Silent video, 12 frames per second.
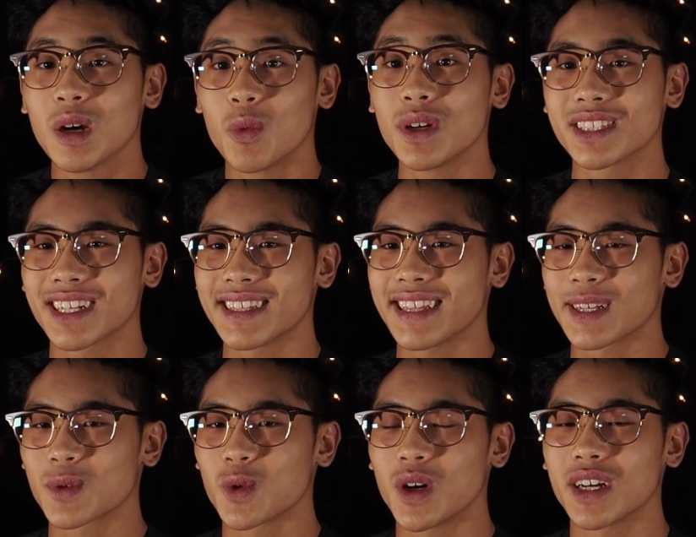Once again, thanks
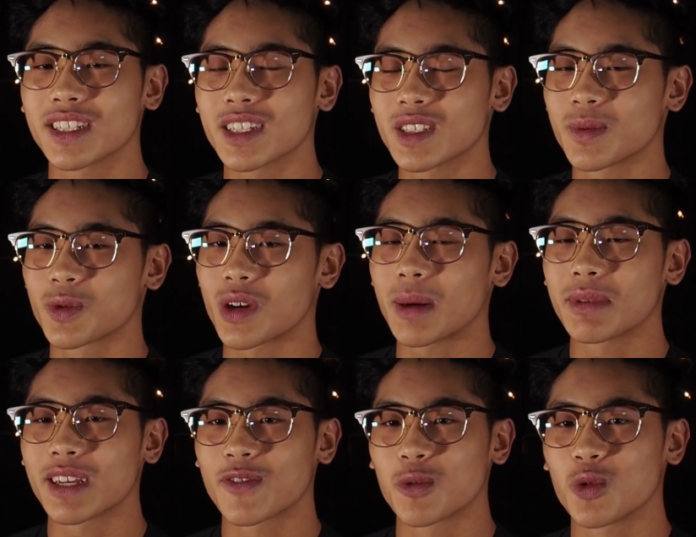for watching. Subscribe and
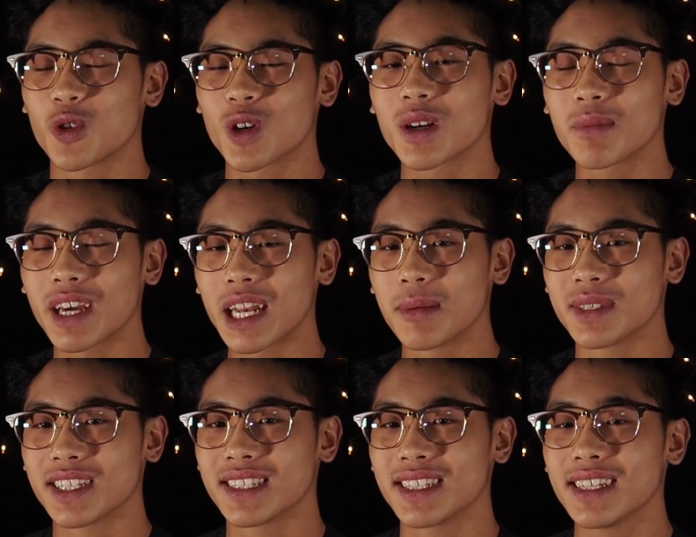like for more. My name is
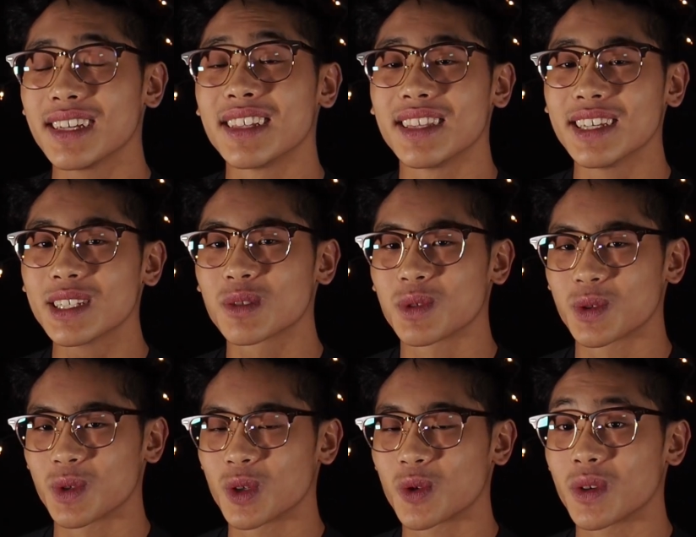Izzy, and this was
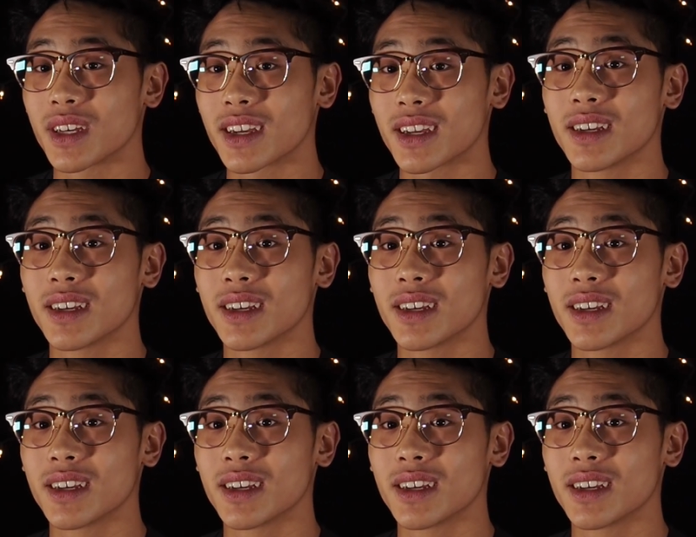Real Quick.